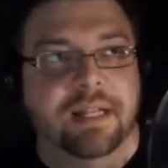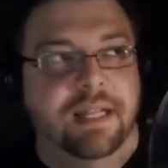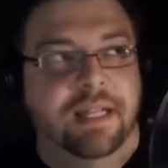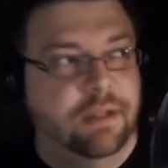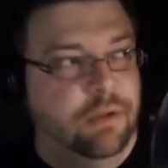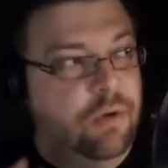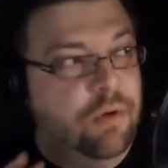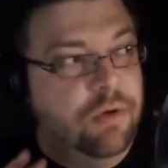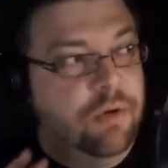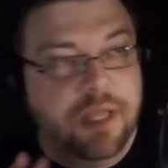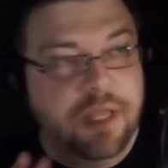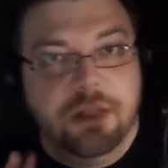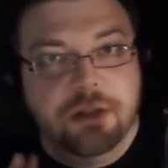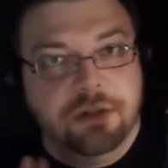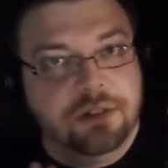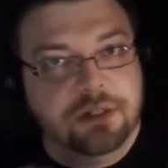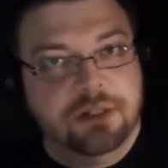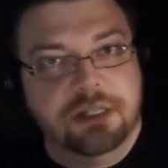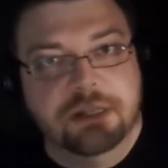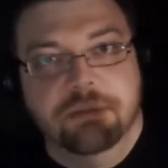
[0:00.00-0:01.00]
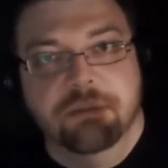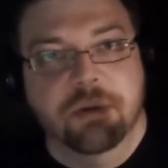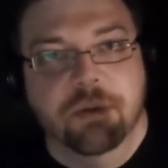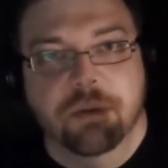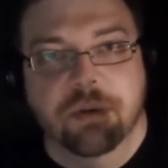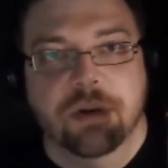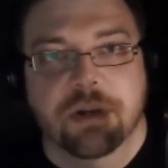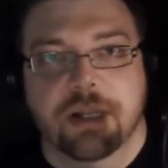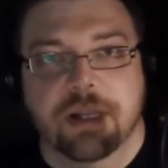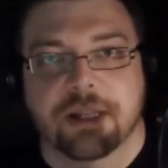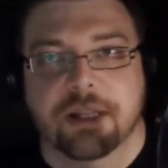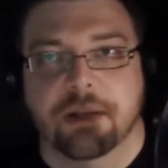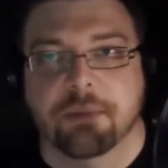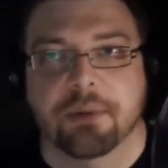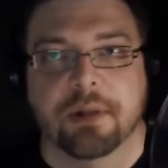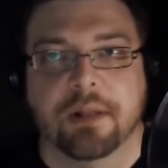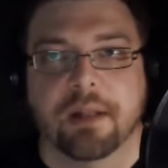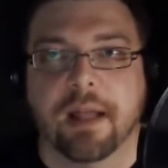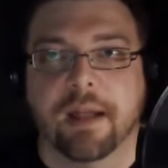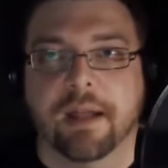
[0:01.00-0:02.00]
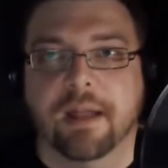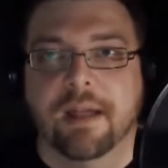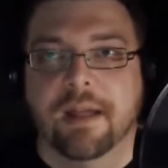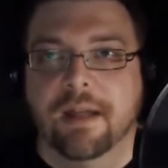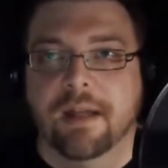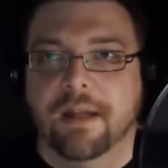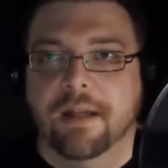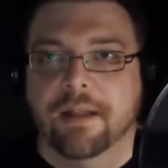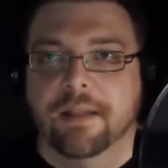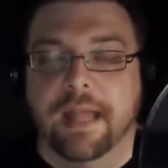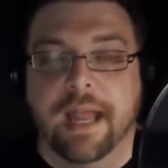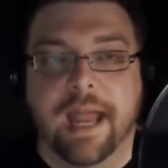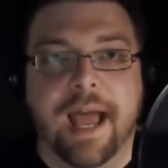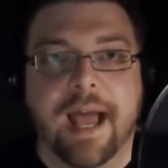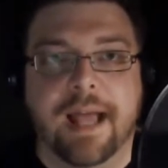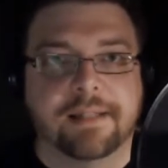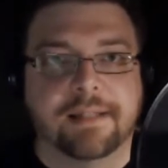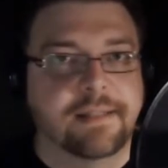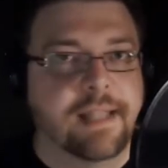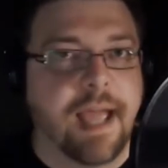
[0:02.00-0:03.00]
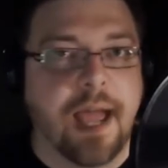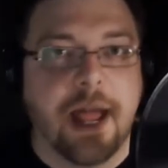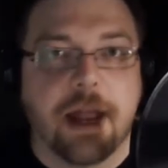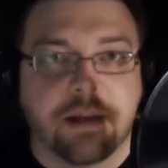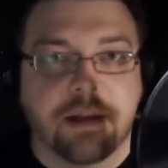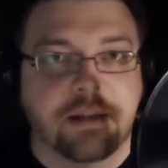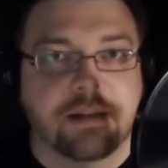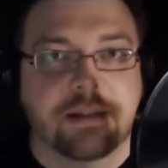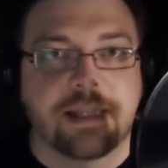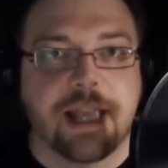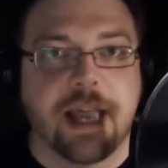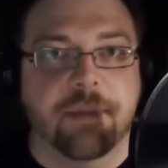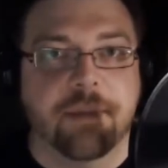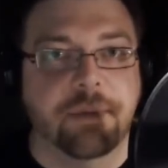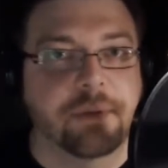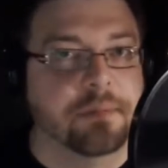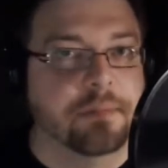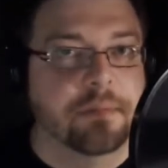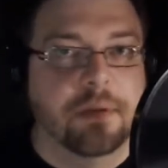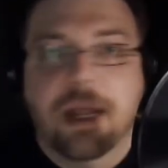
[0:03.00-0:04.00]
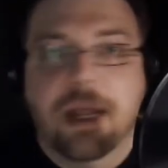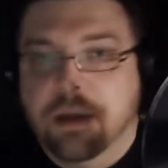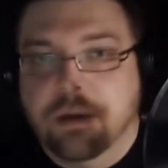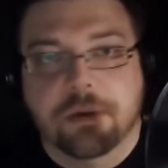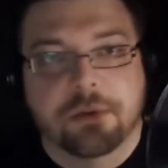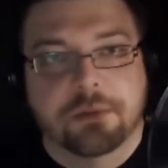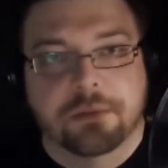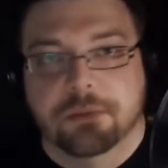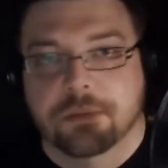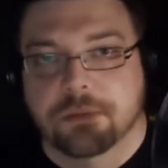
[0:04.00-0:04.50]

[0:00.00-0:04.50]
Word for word: Like, oh yeah, there's a demon world out there, but like they ask, how did this happen? I don't know.